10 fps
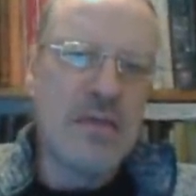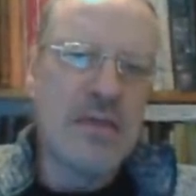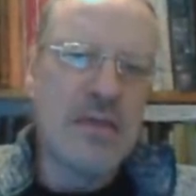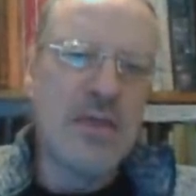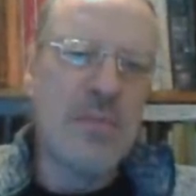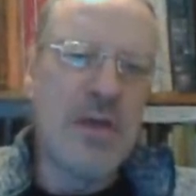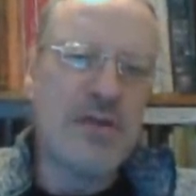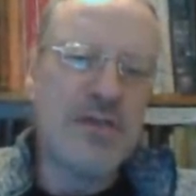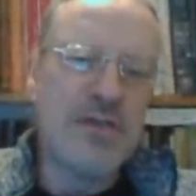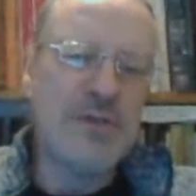to the power
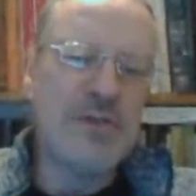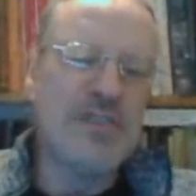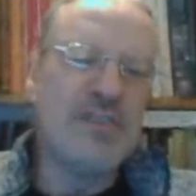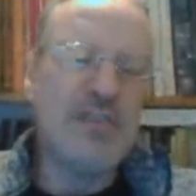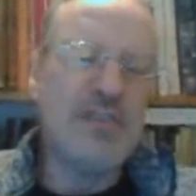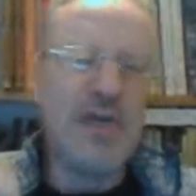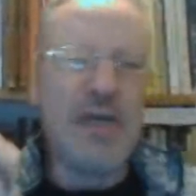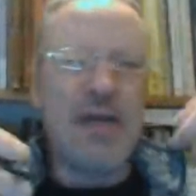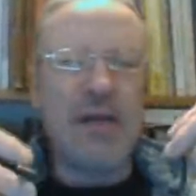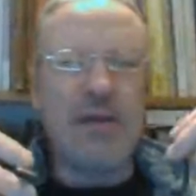2 since
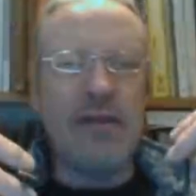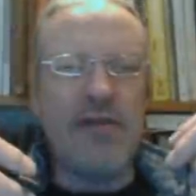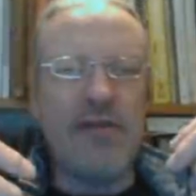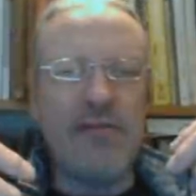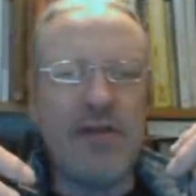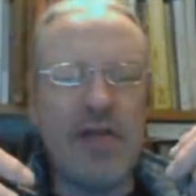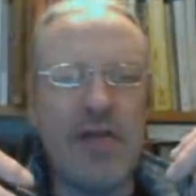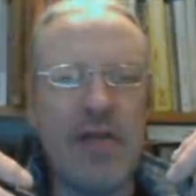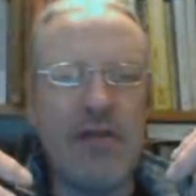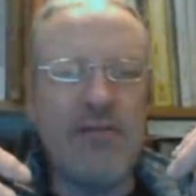the
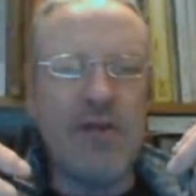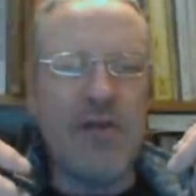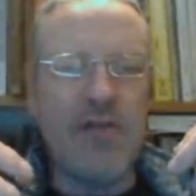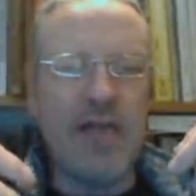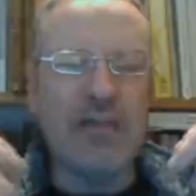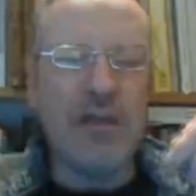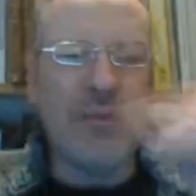derivative of x to the